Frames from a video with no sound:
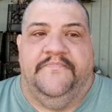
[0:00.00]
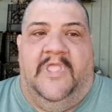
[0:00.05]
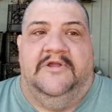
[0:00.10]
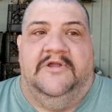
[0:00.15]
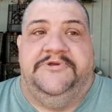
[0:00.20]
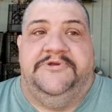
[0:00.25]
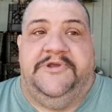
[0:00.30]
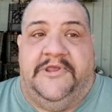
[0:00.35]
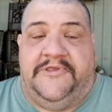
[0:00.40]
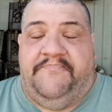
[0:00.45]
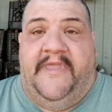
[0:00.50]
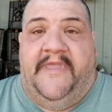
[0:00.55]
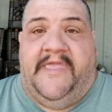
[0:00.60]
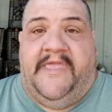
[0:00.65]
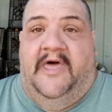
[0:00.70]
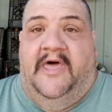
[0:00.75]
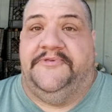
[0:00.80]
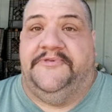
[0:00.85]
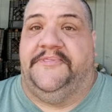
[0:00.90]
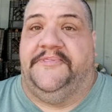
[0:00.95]
Just
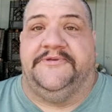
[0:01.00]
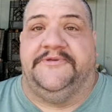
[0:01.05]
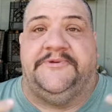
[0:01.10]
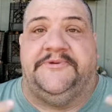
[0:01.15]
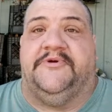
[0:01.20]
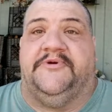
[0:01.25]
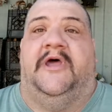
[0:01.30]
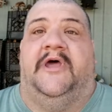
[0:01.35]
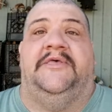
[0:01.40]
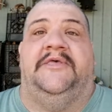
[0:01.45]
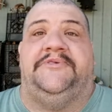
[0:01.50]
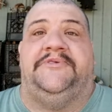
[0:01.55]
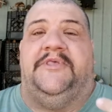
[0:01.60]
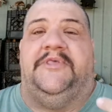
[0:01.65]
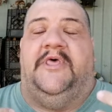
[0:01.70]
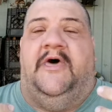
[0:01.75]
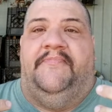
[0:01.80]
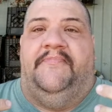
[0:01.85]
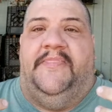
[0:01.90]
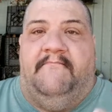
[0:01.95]
because the stress
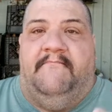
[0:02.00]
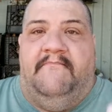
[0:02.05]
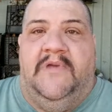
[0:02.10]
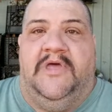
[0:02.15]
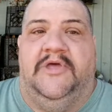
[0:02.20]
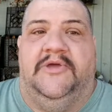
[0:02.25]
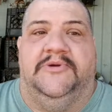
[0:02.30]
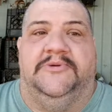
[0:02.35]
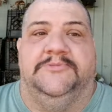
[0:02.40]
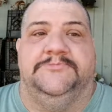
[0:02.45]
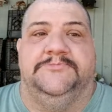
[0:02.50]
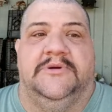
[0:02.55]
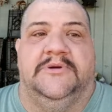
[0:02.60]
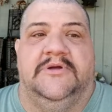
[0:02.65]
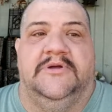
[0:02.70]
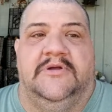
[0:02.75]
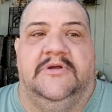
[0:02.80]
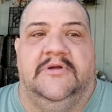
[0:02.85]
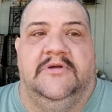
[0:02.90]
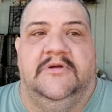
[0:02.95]
of the move
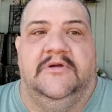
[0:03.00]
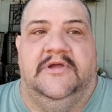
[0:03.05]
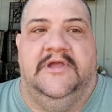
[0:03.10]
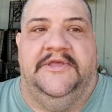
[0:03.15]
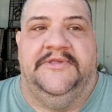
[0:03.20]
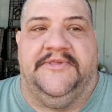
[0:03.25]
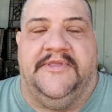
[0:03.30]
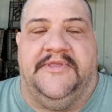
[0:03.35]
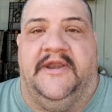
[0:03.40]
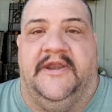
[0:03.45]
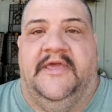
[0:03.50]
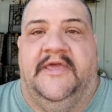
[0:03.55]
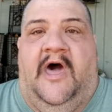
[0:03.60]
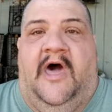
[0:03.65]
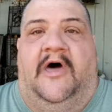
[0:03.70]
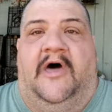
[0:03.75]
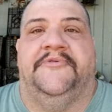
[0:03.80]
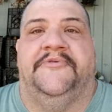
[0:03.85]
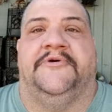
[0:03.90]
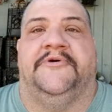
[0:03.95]
is going to
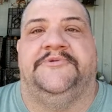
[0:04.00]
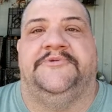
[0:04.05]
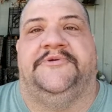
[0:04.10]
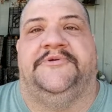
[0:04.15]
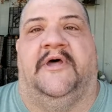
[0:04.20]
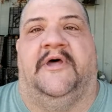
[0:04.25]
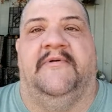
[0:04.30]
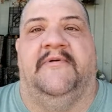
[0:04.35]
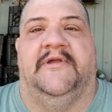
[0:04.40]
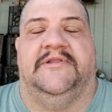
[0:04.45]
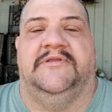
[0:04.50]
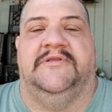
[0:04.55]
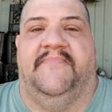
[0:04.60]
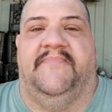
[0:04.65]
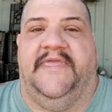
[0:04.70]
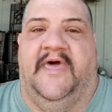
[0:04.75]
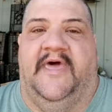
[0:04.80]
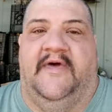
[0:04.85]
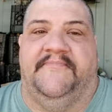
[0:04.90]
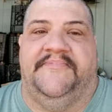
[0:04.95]
cause her stomach to
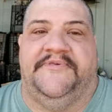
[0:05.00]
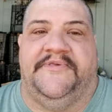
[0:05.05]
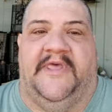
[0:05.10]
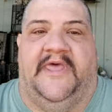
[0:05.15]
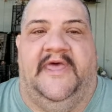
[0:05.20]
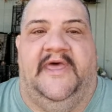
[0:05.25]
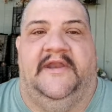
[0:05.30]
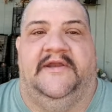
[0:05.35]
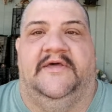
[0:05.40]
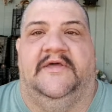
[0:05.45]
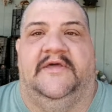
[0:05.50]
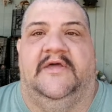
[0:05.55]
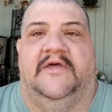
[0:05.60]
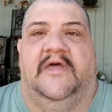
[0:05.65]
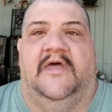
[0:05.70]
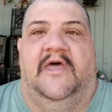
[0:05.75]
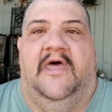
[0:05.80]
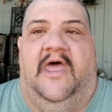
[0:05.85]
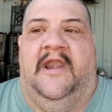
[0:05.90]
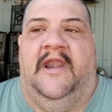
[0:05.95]
be upset,
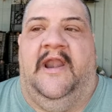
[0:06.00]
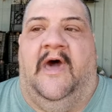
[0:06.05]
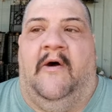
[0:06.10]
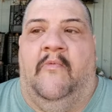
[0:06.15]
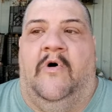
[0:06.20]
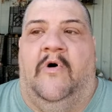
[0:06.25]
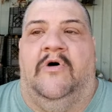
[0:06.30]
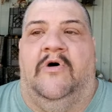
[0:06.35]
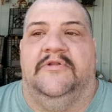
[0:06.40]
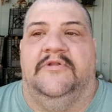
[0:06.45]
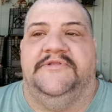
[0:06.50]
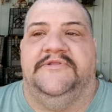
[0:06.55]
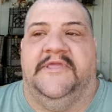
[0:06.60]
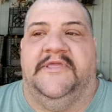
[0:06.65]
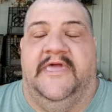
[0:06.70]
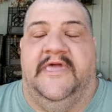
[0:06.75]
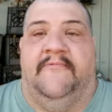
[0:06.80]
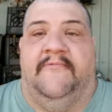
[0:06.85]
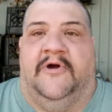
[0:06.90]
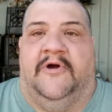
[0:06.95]
and I want to
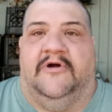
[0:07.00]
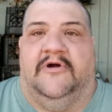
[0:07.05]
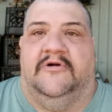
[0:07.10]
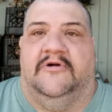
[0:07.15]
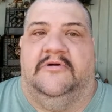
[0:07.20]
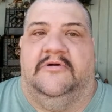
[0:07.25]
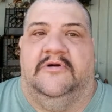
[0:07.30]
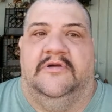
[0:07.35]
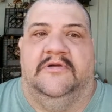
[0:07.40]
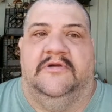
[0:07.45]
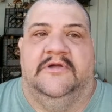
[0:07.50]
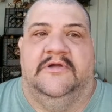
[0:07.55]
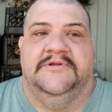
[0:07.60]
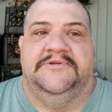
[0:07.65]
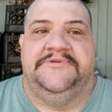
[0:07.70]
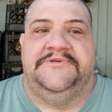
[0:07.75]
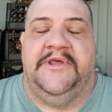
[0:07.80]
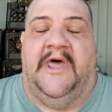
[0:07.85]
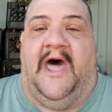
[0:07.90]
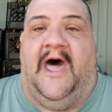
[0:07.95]
give her
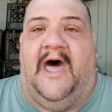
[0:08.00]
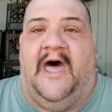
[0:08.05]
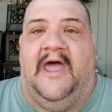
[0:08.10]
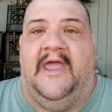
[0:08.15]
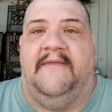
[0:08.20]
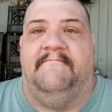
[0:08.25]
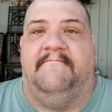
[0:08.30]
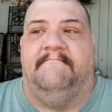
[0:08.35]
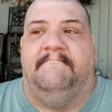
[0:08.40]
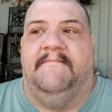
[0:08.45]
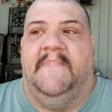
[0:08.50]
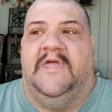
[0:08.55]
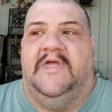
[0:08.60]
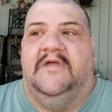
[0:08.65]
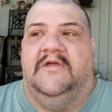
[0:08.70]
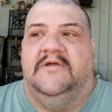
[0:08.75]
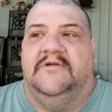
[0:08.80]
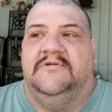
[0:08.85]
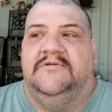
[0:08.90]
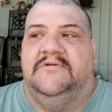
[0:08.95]
time
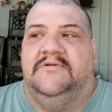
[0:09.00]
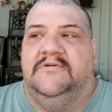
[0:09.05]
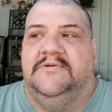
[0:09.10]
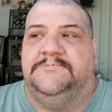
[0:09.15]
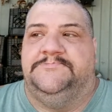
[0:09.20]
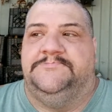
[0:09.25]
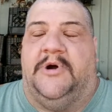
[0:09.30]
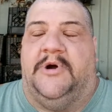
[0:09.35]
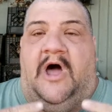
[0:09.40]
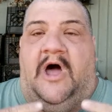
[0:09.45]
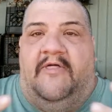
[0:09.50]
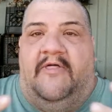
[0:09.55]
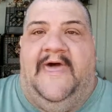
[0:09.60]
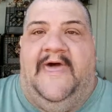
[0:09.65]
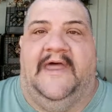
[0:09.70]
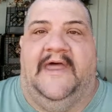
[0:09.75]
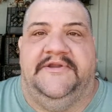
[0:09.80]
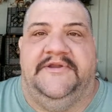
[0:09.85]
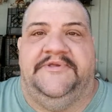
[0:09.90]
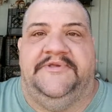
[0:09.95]
for all
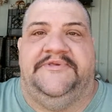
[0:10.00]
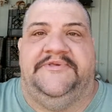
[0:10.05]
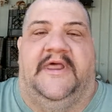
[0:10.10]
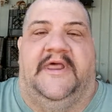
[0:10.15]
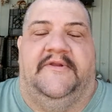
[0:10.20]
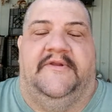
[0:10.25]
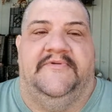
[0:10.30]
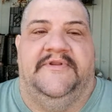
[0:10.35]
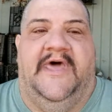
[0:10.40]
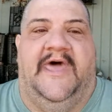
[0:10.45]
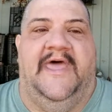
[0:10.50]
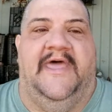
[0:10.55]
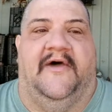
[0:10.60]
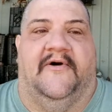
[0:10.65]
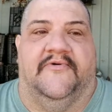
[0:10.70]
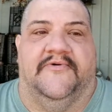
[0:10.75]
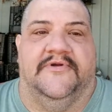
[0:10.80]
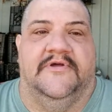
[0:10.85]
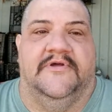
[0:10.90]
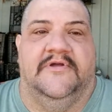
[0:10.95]
that to settle
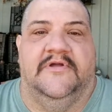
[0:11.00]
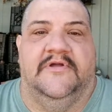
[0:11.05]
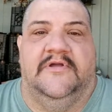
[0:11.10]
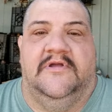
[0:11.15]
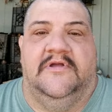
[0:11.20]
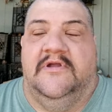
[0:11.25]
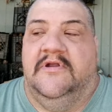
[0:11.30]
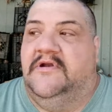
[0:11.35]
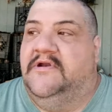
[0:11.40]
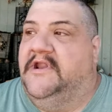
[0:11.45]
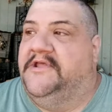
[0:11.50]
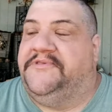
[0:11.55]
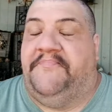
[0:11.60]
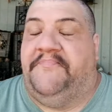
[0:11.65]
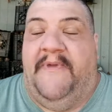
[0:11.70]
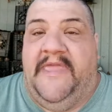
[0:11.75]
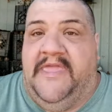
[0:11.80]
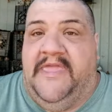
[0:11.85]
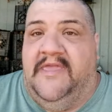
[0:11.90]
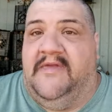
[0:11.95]
down. Now,
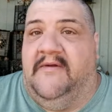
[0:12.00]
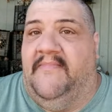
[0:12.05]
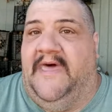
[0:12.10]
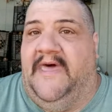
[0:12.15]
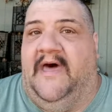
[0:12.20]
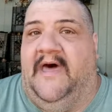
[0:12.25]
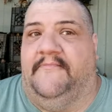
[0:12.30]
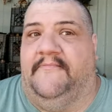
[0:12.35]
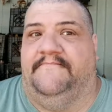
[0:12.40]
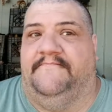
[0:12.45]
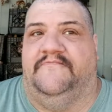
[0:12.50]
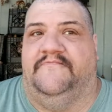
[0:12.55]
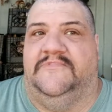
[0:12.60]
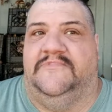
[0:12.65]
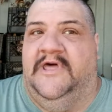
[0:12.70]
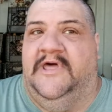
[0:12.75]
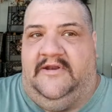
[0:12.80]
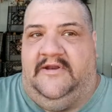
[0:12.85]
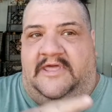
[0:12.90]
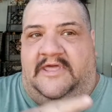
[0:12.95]
speaking about,
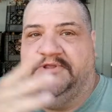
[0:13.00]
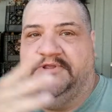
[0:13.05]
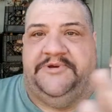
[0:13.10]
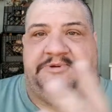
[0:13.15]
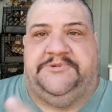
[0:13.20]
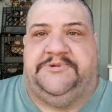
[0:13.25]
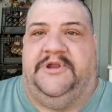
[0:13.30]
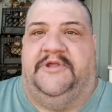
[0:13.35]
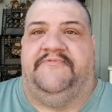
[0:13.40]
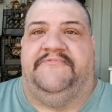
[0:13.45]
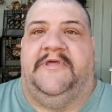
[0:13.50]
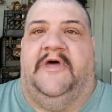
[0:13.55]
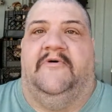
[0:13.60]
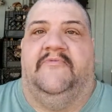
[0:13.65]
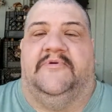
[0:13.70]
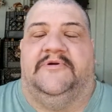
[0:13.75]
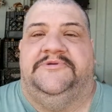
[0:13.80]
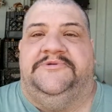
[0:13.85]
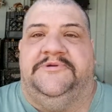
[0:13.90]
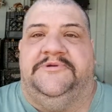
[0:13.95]
let's shift
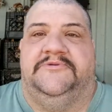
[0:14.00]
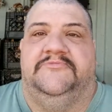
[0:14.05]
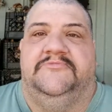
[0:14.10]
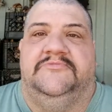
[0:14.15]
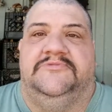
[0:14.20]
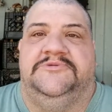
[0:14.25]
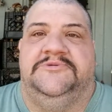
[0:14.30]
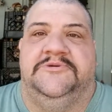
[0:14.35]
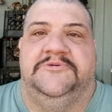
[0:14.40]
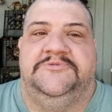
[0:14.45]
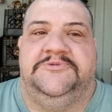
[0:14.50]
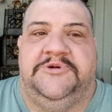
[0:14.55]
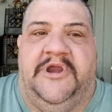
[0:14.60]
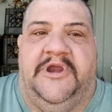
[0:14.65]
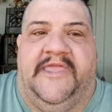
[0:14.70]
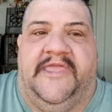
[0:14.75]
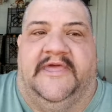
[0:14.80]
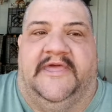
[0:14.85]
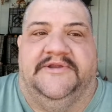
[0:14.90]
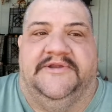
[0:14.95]
over to
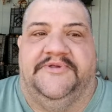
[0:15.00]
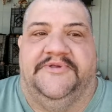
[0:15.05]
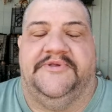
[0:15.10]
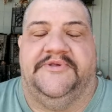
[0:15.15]
chickens.